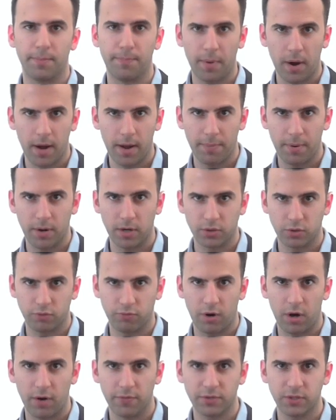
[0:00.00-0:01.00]
bypass
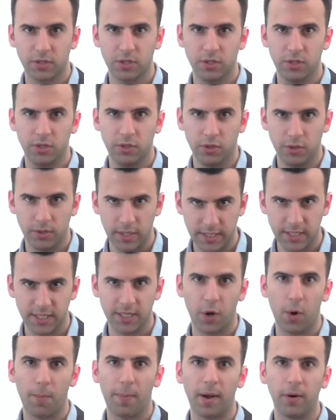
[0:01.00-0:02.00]
grafts you need to
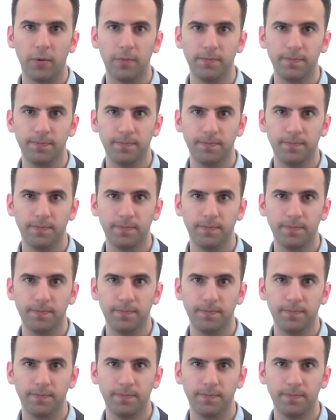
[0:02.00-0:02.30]
know about.